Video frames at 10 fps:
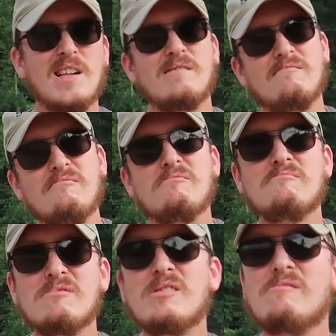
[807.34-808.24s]
there a
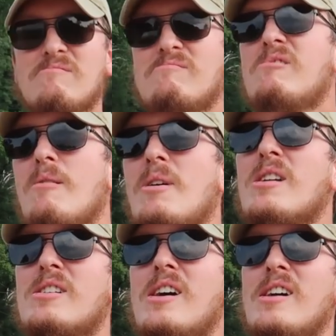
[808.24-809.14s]
lot at, yeah, the,
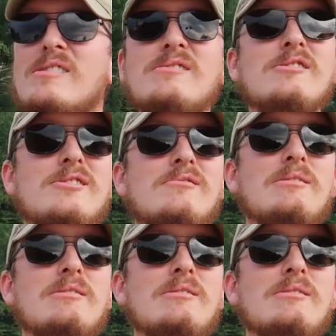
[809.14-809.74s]
at cut, the beginning.